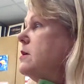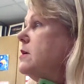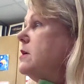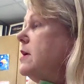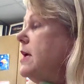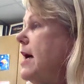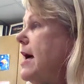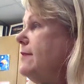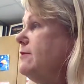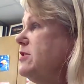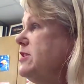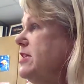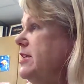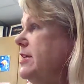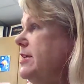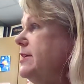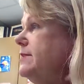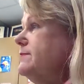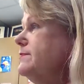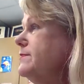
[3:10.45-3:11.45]
Have a
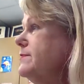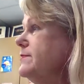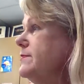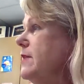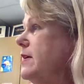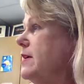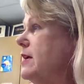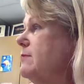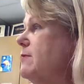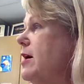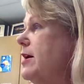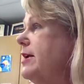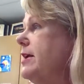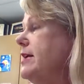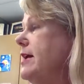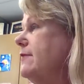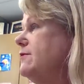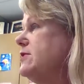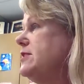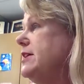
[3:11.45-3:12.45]
seat. Come on in,
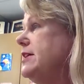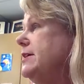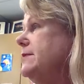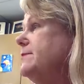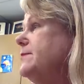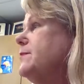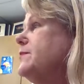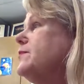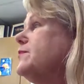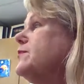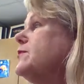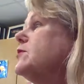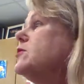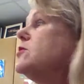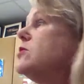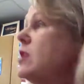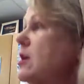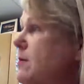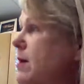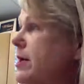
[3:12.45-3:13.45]
have a seat.
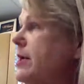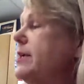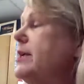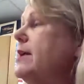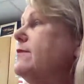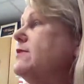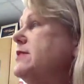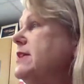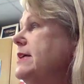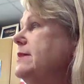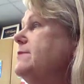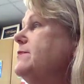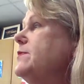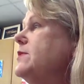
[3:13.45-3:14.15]
Come on in, have a seat.